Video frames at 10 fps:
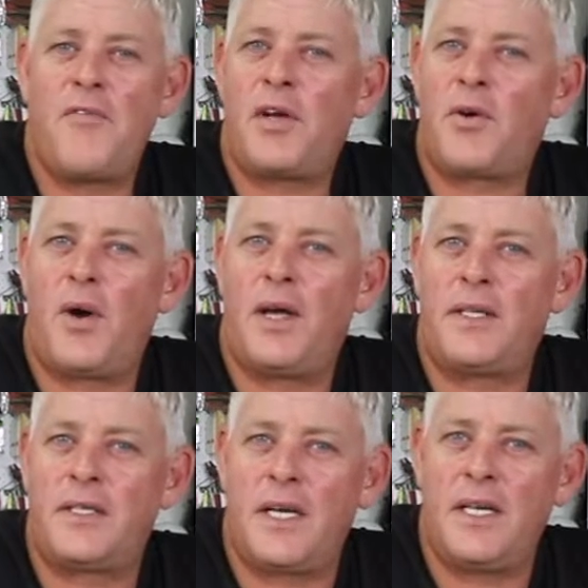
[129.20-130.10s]
haven't
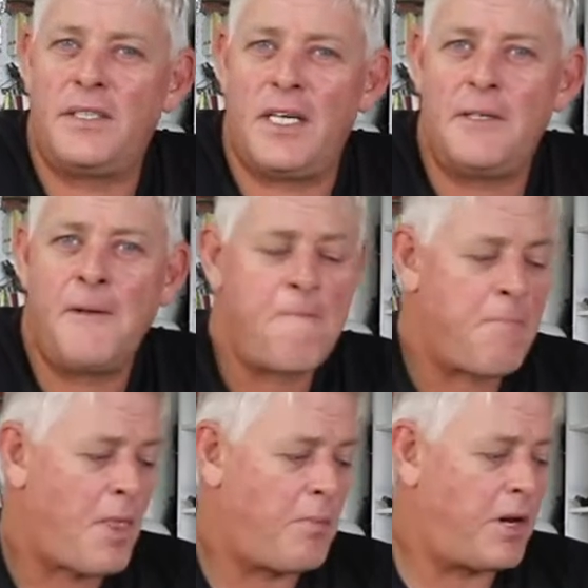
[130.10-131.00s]
acquired the taste yet,
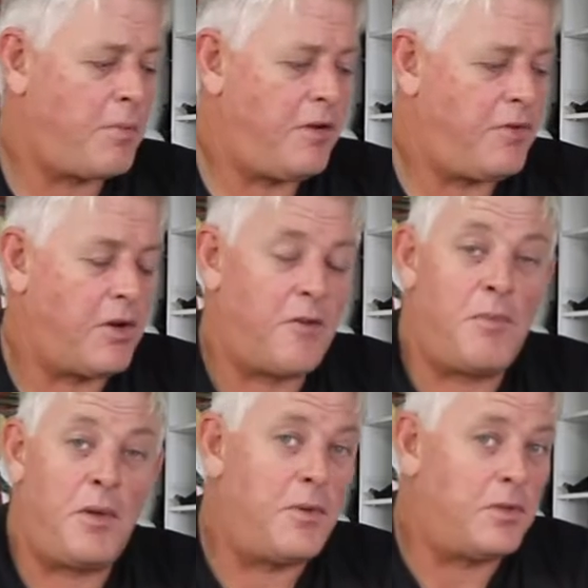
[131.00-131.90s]
but I believe a lot
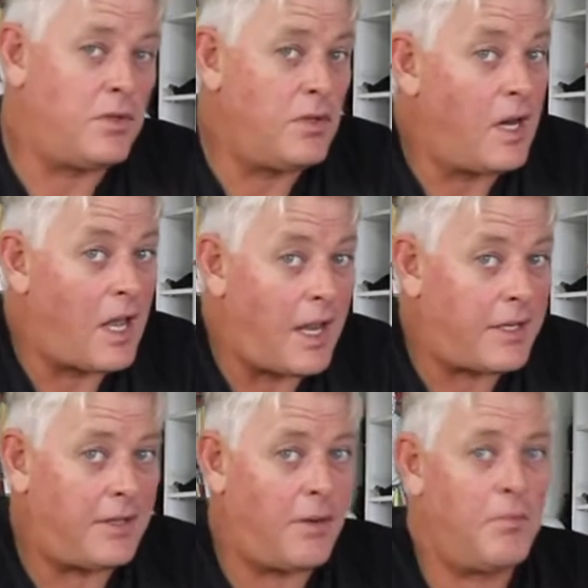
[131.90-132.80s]
of people do
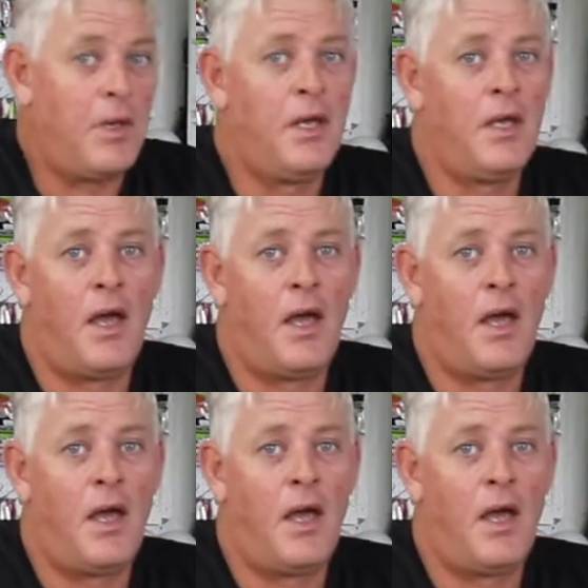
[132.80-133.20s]
like them